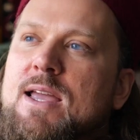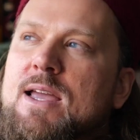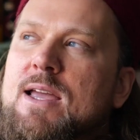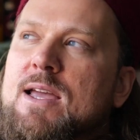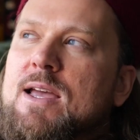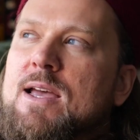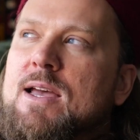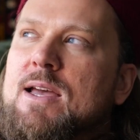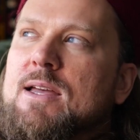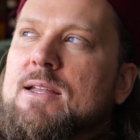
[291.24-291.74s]

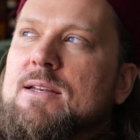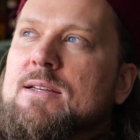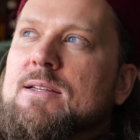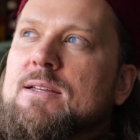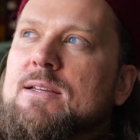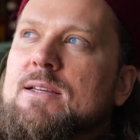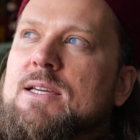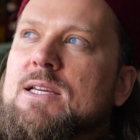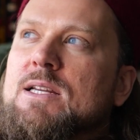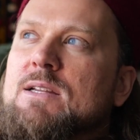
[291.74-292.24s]
and
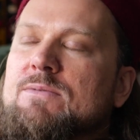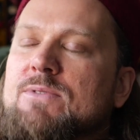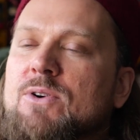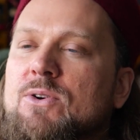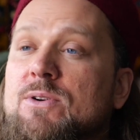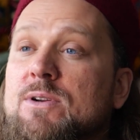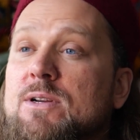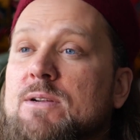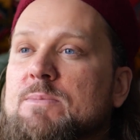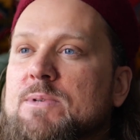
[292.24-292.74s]
he
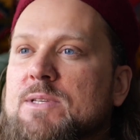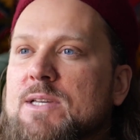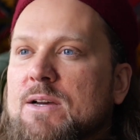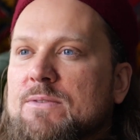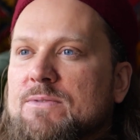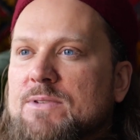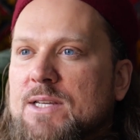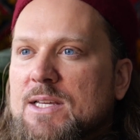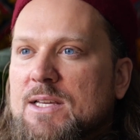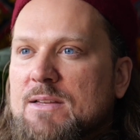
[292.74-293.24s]
devoted
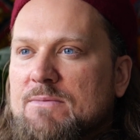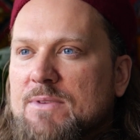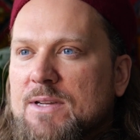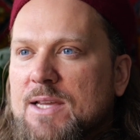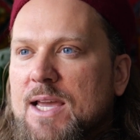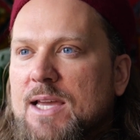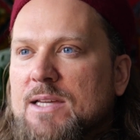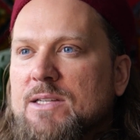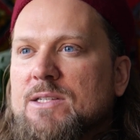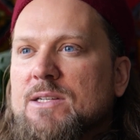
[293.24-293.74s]
himself to
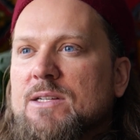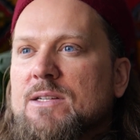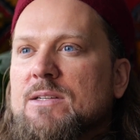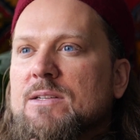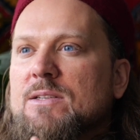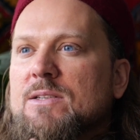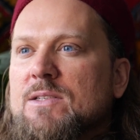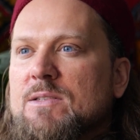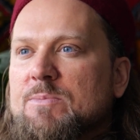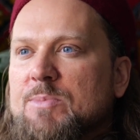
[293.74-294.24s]

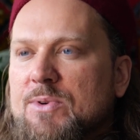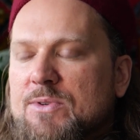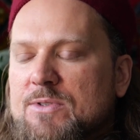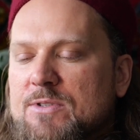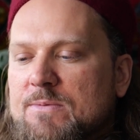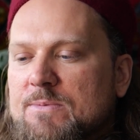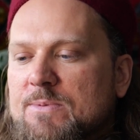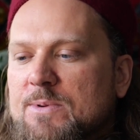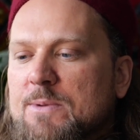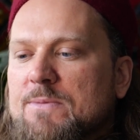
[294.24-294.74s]
invocation, to
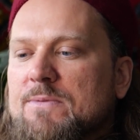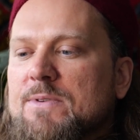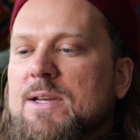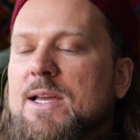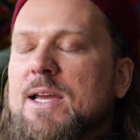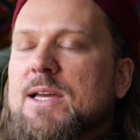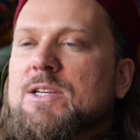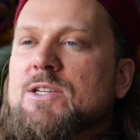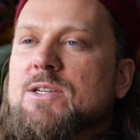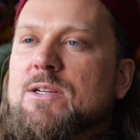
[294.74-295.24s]
spiritual
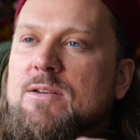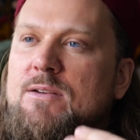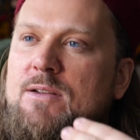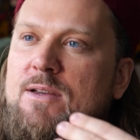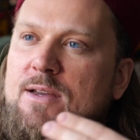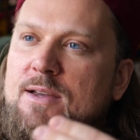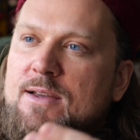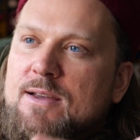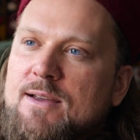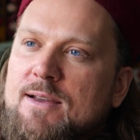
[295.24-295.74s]
purification,
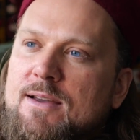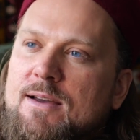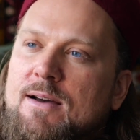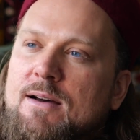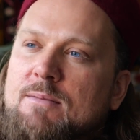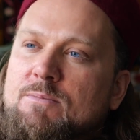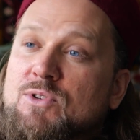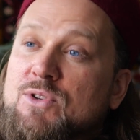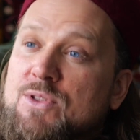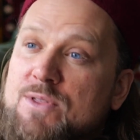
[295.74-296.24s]

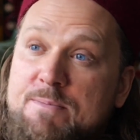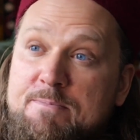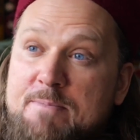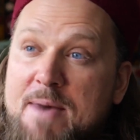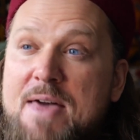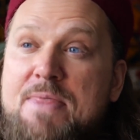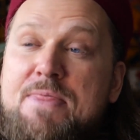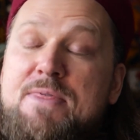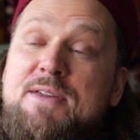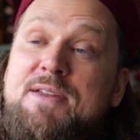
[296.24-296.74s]
to the
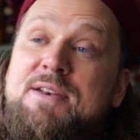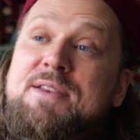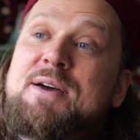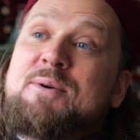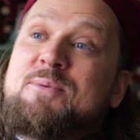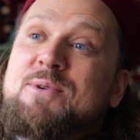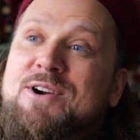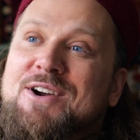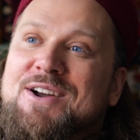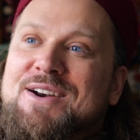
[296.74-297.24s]
method
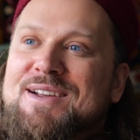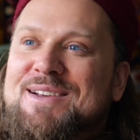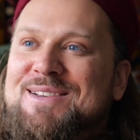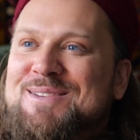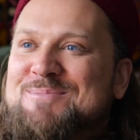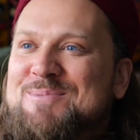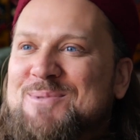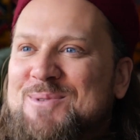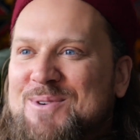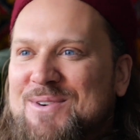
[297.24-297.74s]
that we're going to
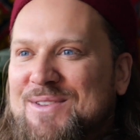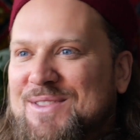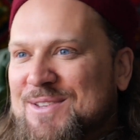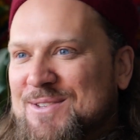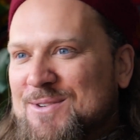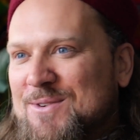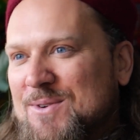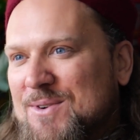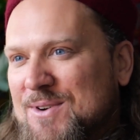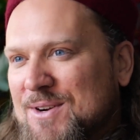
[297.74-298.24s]
explore in
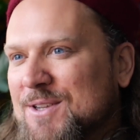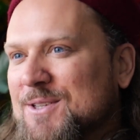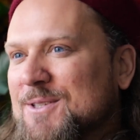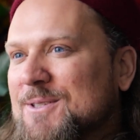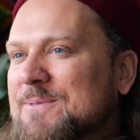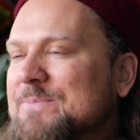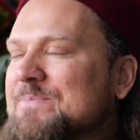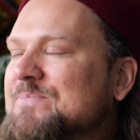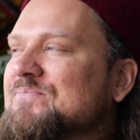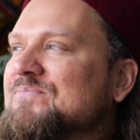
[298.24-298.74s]
this course.